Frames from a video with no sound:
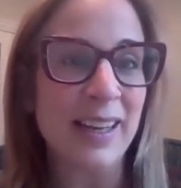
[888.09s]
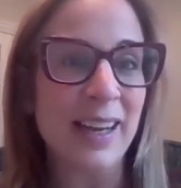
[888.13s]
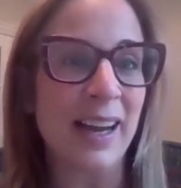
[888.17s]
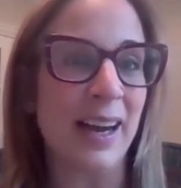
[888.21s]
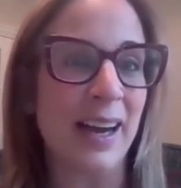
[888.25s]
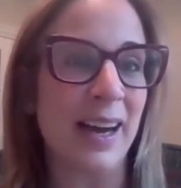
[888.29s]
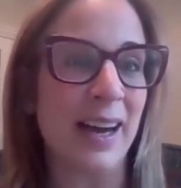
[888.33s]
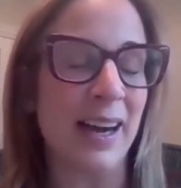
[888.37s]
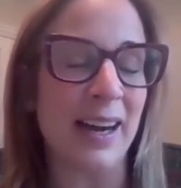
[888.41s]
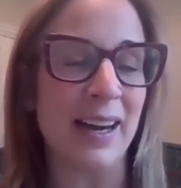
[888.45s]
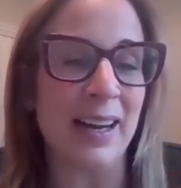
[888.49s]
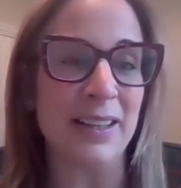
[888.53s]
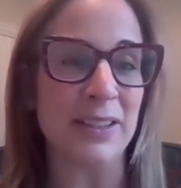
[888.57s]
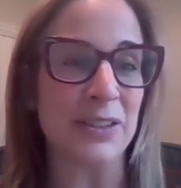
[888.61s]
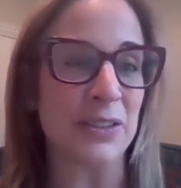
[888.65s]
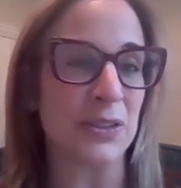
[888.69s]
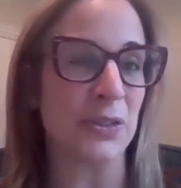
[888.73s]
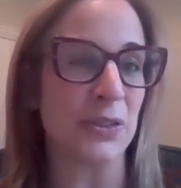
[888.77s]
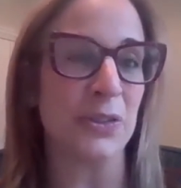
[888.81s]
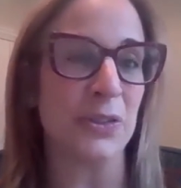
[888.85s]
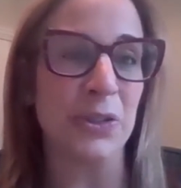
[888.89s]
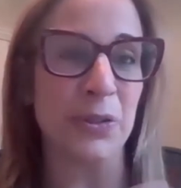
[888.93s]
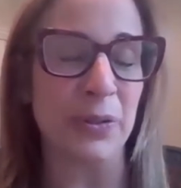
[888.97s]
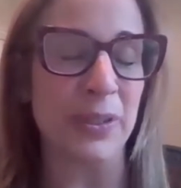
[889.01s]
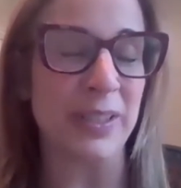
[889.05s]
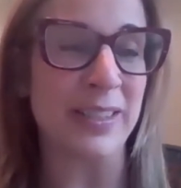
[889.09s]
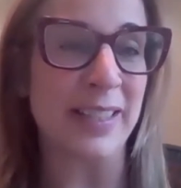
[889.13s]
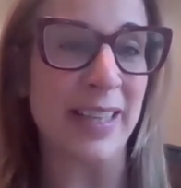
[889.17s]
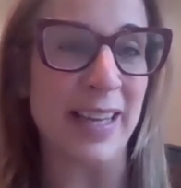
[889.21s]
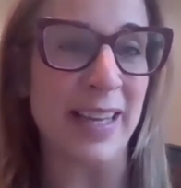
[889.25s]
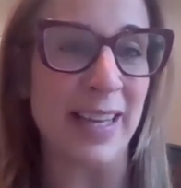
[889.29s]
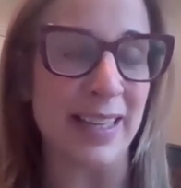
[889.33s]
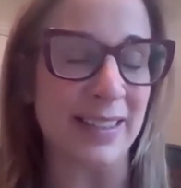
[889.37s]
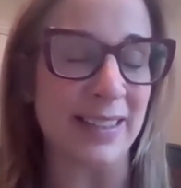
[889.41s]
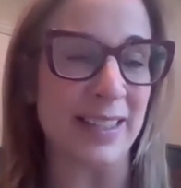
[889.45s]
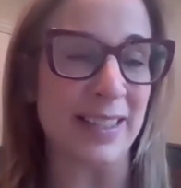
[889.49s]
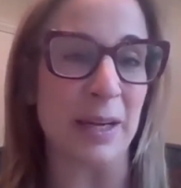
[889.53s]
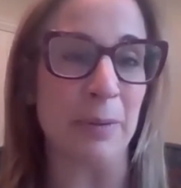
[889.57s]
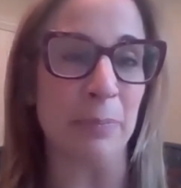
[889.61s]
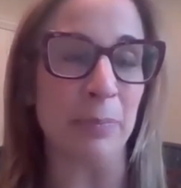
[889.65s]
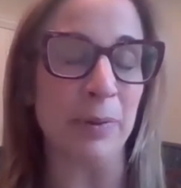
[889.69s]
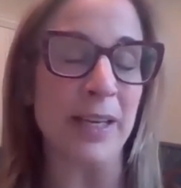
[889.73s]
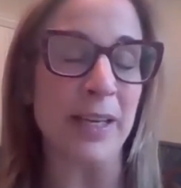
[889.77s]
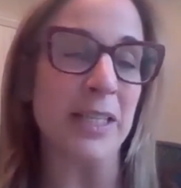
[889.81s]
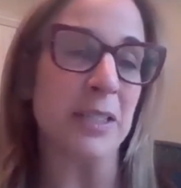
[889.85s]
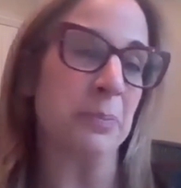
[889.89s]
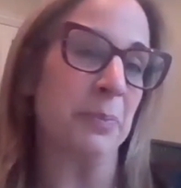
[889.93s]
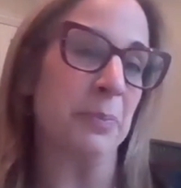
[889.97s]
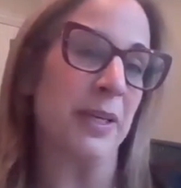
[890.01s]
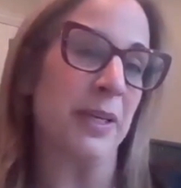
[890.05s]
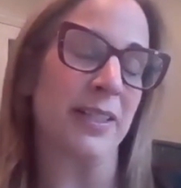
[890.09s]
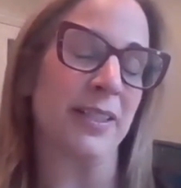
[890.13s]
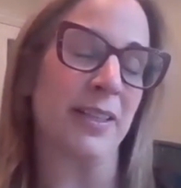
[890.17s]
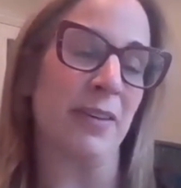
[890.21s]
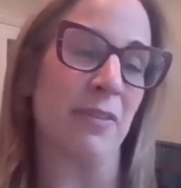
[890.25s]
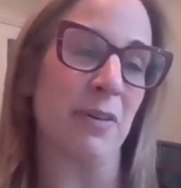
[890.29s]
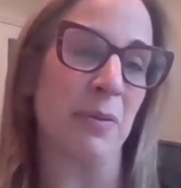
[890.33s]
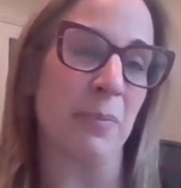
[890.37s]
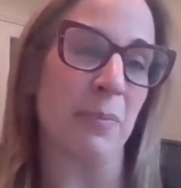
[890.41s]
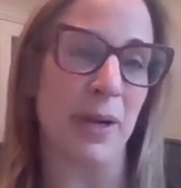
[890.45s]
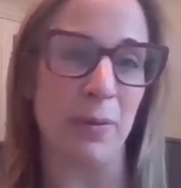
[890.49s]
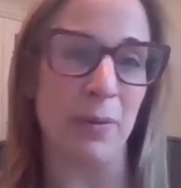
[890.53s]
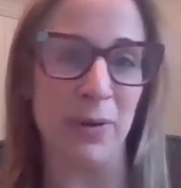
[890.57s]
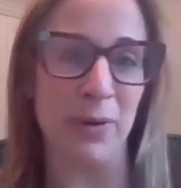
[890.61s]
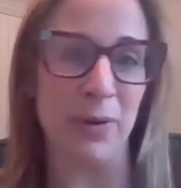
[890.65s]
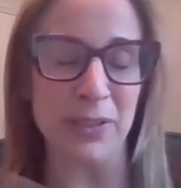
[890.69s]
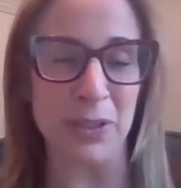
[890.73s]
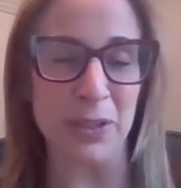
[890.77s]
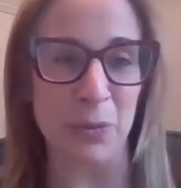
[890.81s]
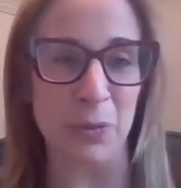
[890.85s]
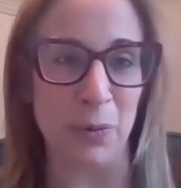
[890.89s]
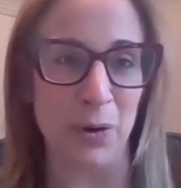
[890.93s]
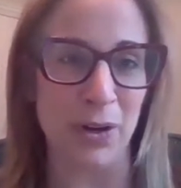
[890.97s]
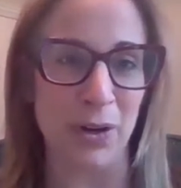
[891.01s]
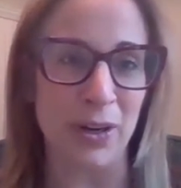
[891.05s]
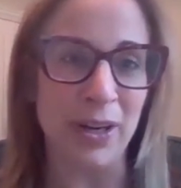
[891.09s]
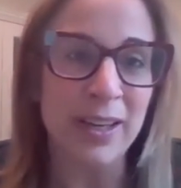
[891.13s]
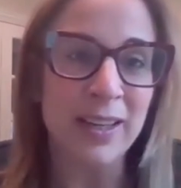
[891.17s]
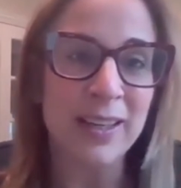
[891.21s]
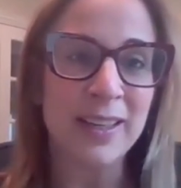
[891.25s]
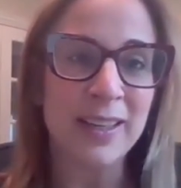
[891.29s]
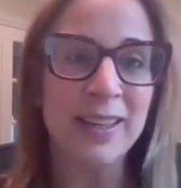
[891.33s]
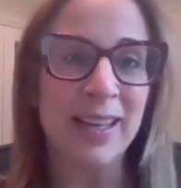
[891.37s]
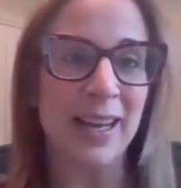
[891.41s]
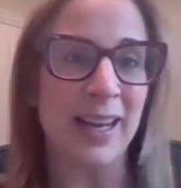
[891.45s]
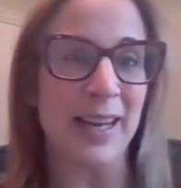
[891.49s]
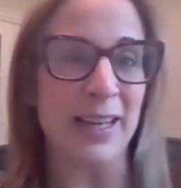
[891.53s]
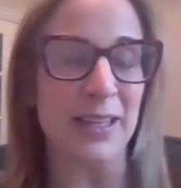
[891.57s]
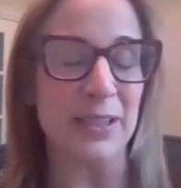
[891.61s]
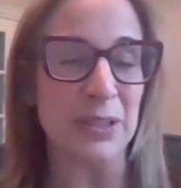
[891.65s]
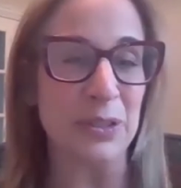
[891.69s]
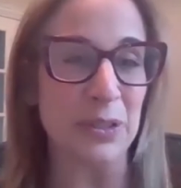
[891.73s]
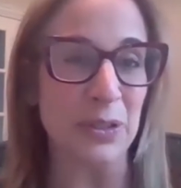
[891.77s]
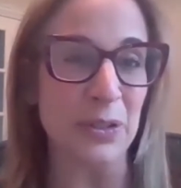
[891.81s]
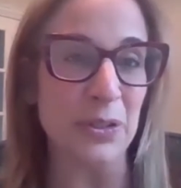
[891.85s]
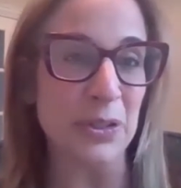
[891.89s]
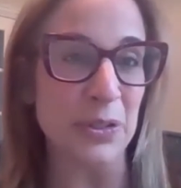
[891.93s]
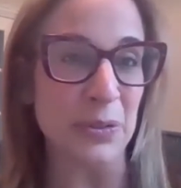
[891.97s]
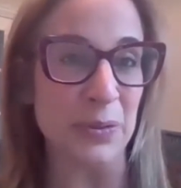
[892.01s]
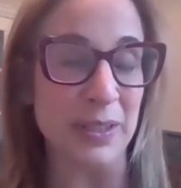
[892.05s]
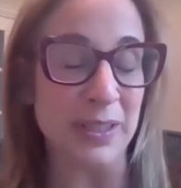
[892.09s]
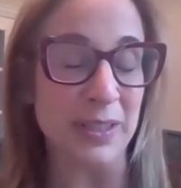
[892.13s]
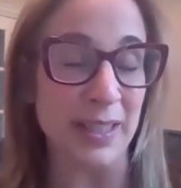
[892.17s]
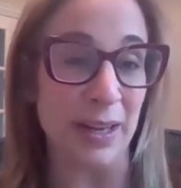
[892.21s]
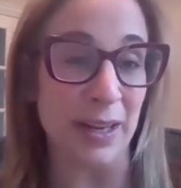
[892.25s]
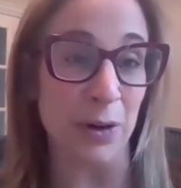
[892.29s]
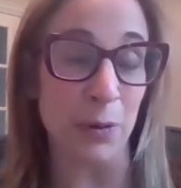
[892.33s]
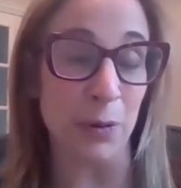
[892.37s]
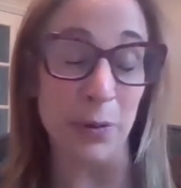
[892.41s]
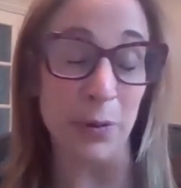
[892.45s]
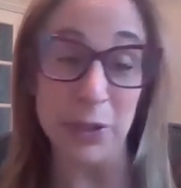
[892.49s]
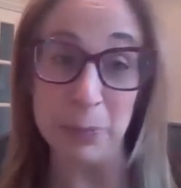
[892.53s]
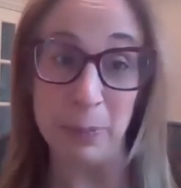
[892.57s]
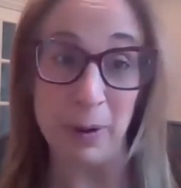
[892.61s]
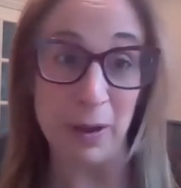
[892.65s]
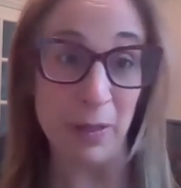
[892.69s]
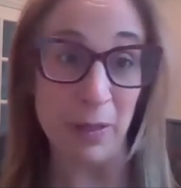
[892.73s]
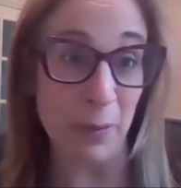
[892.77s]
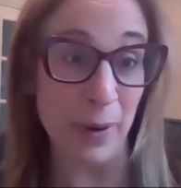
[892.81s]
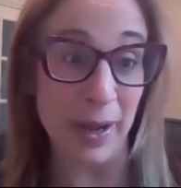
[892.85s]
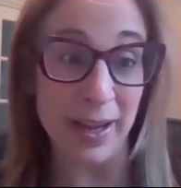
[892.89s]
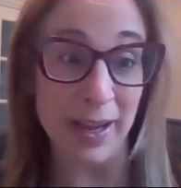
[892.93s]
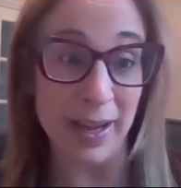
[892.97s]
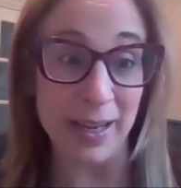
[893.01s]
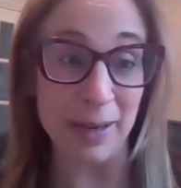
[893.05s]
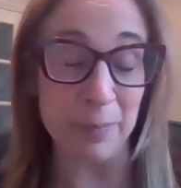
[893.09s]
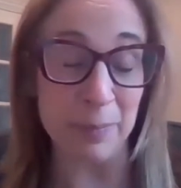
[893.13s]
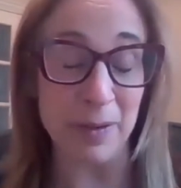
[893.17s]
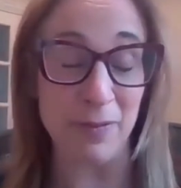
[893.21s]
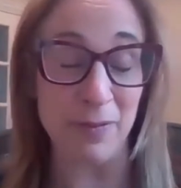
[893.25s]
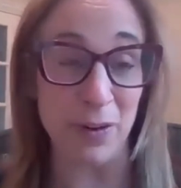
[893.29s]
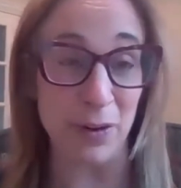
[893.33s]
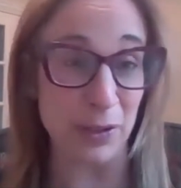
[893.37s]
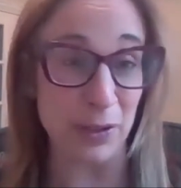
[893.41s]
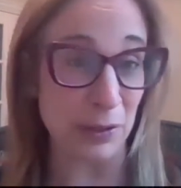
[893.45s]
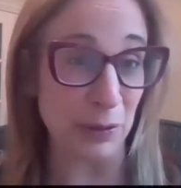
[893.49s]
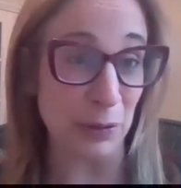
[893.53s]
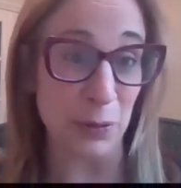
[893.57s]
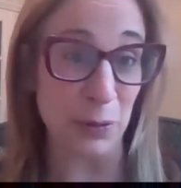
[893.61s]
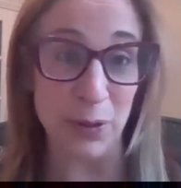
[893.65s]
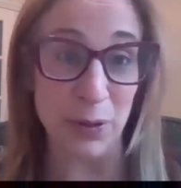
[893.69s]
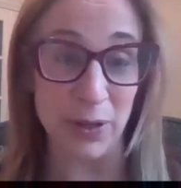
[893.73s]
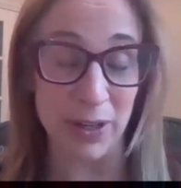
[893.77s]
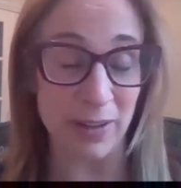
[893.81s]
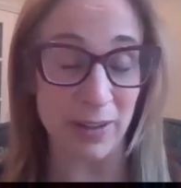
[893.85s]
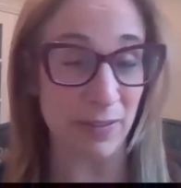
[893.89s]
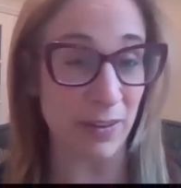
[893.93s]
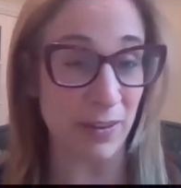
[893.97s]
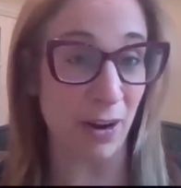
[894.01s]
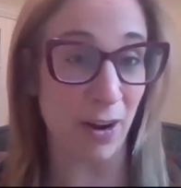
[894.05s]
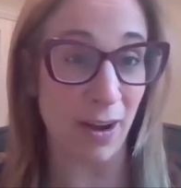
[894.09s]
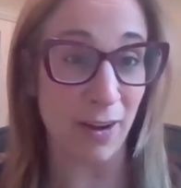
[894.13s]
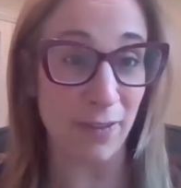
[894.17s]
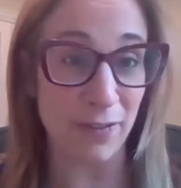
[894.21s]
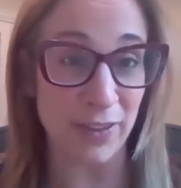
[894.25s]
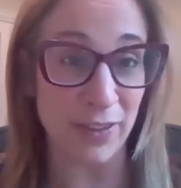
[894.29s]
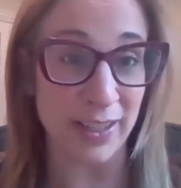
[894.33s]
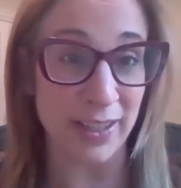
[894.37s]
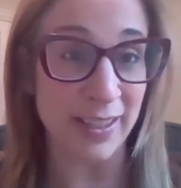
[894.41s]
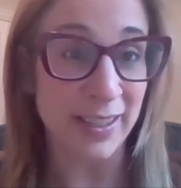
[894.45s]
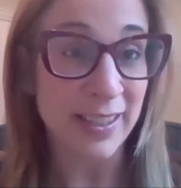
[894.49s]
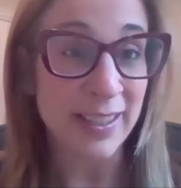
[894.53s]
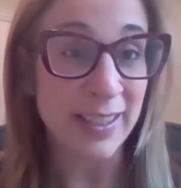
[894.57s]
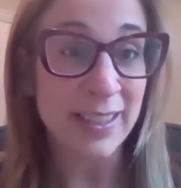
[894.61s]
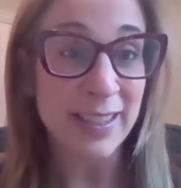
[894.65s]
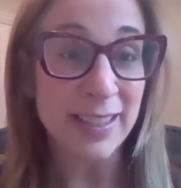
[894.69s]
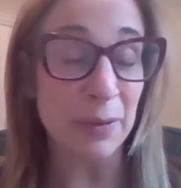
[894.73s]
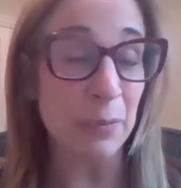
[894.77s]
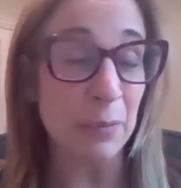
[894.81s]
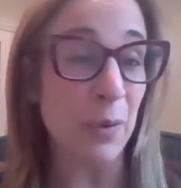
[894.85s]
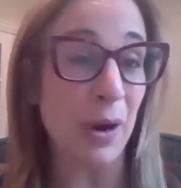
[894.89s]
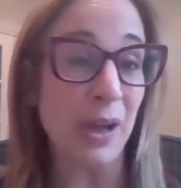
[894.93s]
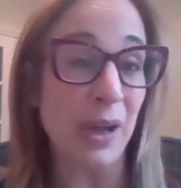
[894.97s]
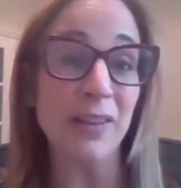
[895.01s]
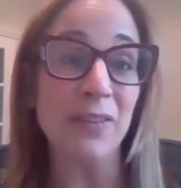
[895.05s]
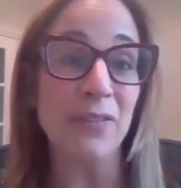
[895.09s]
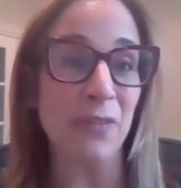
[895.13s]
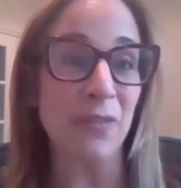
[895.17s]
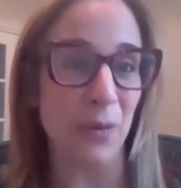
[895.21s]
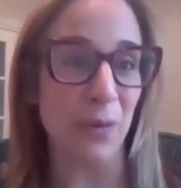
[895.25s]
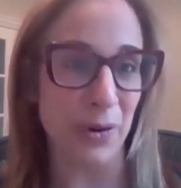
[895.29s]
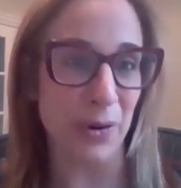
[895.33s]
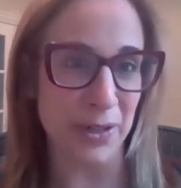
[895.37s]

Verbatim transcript: uh, surgeries can't take place because everybody wants to work at a surgery center, which, by the way, can be very lucrative and often can well mm-hmm.